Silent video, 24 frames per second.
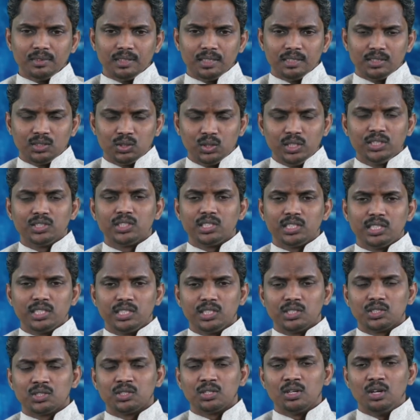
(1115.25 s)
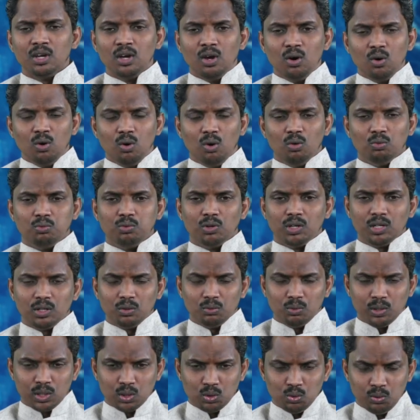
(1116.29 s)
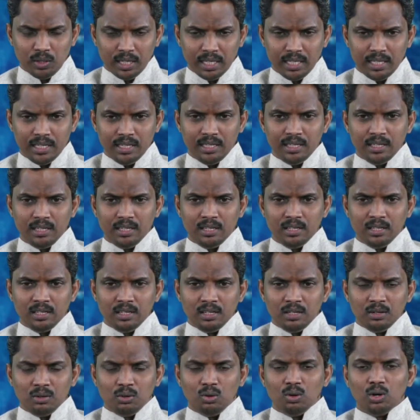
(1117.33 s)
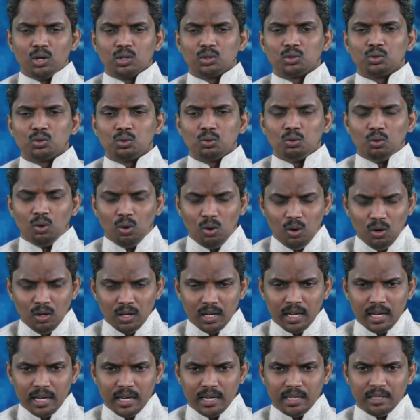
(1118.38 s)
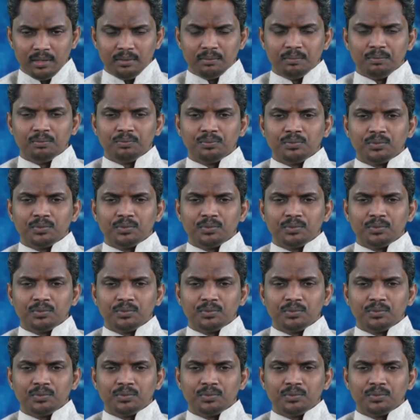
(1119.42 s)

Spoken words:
since it is offered virtually or through online,